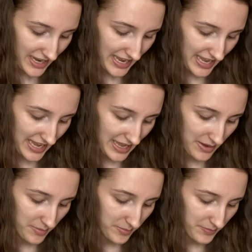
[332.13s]

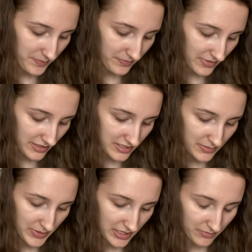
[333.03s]
to
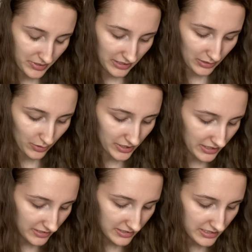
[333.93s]
be completely
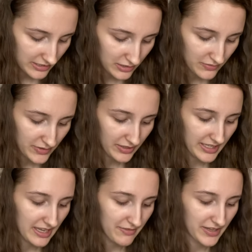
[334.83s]
honest. I just feel
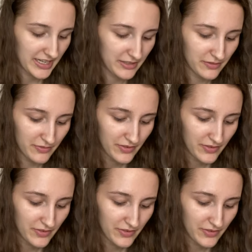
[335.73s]
like I've kind of,